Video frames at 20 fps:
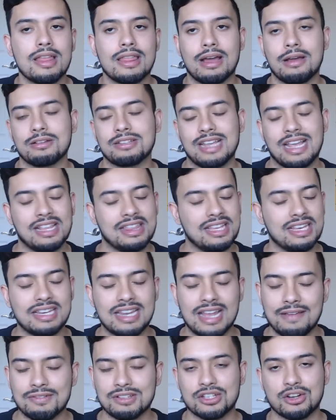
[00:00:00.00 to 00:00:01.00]
That was Anthony
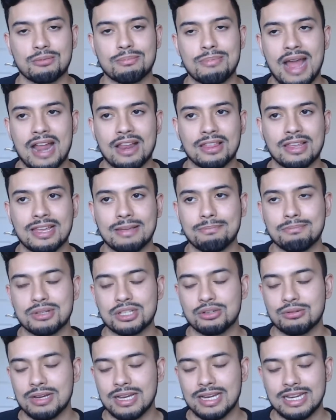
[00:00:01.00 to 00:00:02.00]
Davis. They're battling
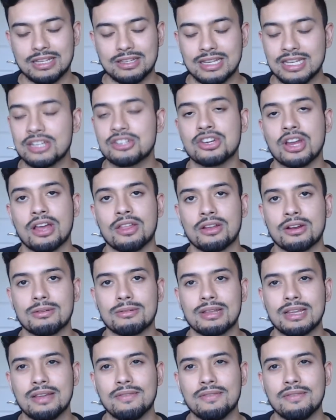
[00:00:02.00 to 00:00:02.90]
between each other,